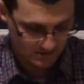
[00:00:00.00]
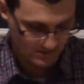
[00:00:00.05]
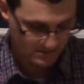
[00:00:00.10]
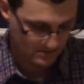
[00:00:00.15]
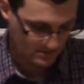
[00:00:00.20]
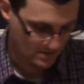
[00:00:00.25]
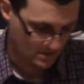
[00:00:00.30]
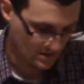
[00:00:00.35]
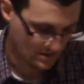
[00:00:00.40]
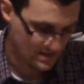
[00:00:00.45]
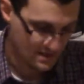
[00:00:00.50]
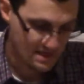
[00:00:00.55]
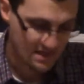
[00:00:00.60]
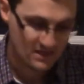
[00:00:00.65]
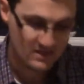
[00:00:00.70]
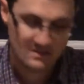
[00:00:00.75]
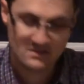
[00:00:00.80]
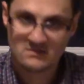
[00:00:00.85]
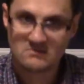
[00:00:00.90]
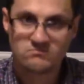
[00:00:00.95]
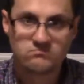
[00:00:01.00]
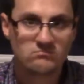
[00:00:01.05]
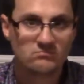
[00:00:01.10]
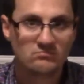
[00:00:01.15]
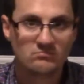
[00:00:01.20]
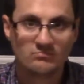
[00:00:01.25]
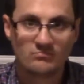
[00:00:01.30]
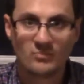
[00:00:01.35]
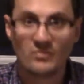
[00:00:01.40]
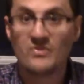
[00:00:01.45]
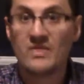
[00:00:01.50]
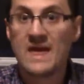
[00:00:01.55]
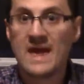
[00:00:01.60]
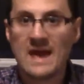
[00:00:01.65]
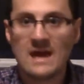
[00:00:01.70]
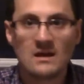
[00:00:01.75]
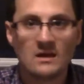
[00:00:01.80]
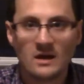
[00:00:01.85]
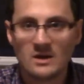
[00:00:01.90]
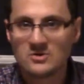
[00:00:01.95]
I
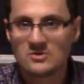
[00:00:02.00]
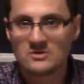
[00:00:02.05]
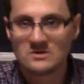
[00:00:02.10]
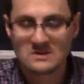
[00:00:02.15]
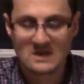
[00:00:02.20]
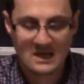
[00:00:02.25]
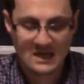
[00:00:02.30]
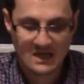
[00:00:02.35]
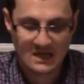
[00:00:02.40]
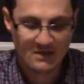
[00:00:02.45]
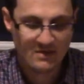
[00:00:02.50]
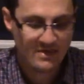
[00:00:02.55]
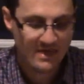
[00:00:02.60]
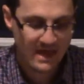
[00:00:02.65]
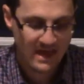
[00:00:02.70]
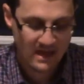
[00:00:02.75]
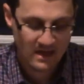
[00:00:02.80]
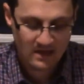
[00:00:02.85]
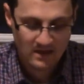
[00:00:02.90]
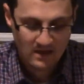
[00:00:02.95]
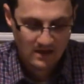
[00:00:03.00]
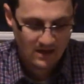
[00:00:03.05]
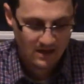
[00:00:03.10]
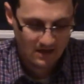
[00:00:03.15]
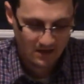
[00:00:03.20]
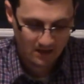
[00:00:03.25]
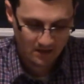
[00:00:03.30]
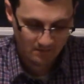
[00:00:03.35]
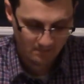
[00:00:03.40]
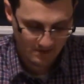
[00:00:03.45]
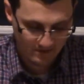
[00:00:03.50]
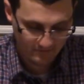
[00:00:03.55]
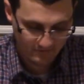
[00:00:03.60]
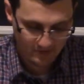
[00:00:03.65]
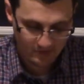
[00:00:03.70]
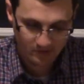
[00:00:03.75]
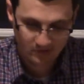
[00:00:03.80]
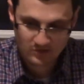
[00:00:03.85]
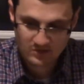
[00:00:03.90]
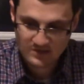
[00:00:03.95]
shouldn't say they have
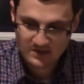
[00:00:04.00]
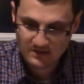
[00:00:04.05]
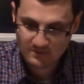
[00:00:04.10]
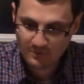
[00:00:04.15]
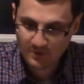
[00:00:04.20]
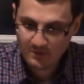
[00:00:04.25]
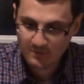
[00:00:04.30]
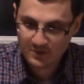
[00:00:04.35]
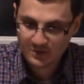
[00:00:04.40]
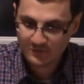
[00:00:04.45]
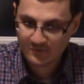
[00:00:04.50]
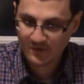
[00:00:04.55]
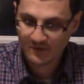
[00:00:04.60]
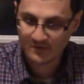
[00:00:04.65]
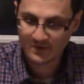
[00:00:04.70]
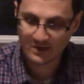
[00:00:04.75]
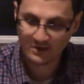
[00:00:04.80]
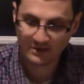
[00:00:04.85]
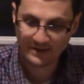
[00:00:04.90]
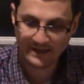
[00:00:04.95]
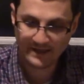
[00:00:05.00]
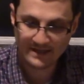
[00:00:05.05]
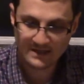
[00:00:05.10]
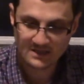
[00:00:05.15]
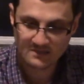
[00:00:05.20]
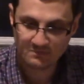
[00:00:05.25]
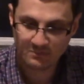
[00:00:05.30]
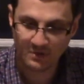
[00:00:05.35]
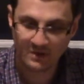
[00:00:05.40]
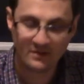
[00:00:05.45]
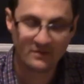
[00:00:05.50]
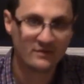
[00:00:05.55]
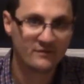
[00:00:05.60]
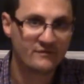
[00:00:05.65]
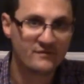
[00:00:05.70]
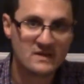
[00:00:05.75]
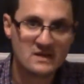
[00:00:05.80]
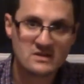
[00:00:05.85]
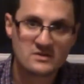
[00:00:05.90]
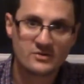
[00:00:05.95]
character sheets pretty much for every class, but the
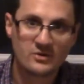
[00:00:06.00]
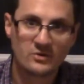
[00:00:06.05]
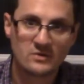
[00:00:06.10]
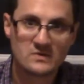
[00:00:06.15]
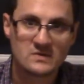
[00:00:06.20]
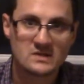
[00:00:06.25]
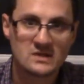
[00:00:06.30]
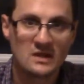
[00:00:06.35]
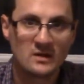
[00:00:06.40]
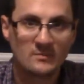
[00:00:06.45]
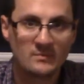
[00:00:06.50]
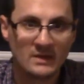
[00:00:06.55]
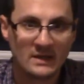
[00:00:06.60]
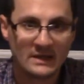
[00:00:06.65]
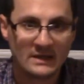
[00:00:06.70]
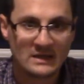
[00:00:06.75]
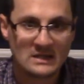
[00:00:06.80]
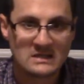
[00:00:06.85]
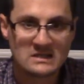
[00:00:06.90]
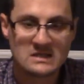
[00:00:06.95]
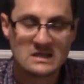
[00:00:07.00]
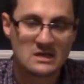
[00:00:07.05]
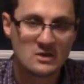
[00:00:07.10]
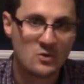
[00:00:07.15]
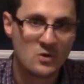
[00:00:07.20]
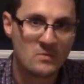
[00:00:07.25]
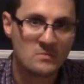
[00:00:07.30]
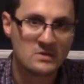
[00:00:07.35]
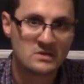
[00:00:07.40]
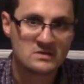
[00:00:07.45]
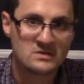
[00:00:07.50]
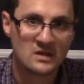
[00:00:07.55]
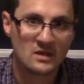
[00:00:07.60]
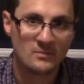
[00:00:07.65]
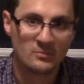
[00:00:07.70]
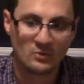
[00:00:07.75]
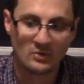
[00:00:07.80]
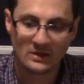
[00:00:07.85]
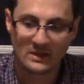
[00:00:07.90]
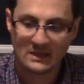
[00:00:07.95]
feats are all set up nice, the equipment's set
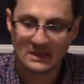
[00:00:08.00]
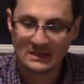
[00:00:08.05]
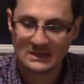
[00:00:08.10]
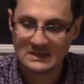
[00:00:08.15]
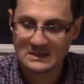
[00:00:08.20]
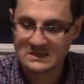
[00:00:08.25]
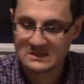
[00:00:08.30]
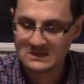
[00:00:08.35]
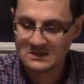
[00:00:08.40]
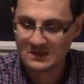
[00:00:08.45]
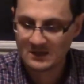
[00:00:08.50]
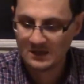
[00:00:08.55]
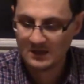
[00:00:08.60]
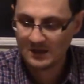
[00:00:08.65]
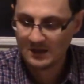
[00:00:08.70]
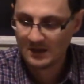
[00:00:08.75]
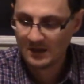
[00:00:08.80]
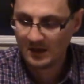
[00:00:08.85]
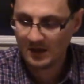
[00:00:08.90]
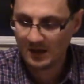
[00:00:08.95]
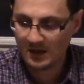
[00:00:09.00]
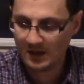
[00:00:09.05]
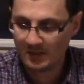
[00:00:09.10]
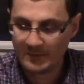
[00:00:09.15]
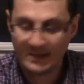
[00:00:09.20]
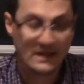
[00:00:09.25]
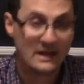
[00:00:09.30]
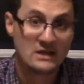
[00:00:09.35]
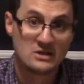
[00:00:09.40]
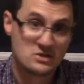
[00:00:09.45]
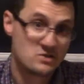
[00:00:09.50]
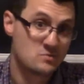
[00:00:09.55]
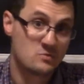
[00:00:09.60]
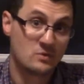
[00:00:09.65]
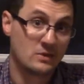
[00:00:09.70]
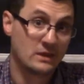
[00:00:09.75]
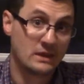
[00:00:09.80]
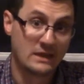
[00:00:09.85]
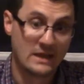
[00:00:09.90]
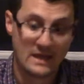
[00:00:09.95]
up really nice, and I just
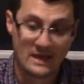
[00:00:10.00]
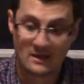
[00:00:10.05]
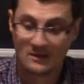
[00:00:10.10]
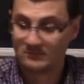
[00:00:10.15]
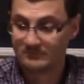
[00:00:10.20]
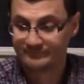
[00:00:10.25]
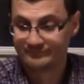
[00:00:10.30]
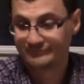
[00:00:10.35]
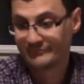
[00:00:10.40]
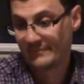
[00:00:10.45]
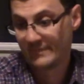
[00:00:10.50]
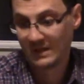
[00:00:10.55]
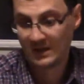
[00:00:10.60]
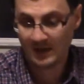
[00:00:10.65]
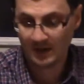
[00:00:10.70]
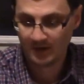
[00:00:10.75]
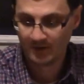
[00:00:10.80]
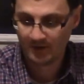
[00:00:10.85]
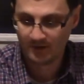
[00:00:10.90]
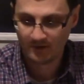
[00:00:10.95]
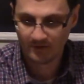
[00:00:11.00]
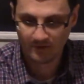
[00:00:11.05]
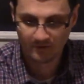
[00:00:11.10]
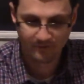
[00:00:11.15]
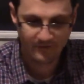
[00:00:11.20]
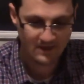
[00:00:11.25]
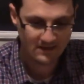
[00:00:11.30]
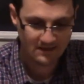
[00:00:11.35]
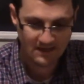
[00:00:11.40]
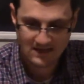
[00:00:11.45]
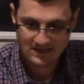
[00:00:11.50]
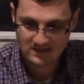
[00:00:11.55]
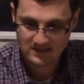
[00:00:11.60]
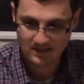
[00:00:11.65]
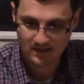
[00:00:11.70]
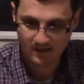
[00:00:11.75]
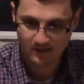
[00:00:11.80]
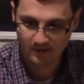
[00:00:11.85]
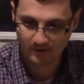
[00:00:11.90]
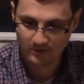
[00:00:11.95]
really like them. They're
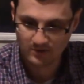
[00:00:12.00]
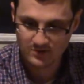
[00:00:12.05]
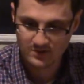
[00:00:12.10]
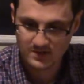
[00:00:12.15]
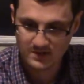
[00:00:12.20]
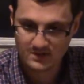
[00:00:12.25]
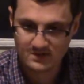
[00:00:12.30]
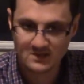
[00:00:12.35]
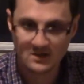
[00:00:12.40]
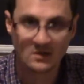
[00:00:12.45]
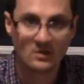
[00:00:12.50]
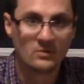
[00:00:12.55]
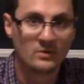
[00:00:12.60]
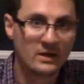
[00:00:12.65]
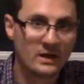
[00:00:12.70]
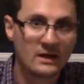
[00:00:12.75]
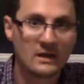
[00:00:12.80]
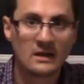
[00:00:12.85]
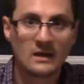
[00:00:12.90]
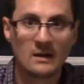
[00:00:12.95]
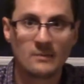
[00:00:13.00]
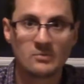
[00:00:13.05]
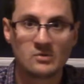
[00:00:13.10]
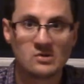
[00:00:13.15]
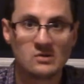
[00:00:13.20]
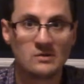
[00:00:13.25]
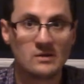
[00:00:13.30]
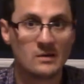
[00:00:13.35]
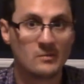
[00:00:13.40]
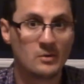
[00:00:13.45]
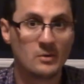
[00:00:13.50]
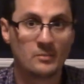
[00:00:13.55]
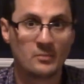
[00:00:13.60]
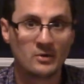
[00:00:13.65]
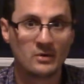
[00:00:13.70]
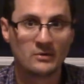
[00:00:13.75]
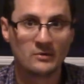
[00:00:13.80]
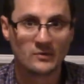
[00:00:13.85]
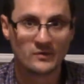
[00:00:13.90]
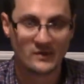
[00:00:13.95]
fantastic character sheets. So when I get an opportunity, I'm going to
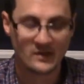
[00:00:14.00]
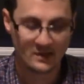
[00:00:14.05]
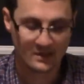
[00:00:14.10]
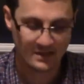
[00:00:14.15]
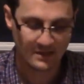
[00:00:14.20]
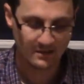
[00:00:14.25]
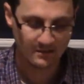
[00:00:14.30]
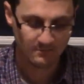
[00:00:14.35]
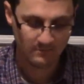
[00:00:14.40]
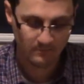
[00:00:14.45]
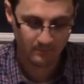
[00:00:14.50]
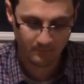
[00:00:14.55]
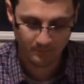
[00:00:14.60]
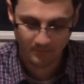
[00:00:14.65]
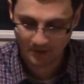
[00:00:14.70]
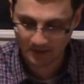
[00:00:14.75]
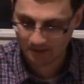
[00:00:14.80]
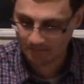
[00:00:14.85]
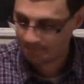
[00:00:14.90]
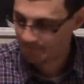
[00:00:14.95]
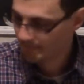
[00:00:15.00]
print those out again, but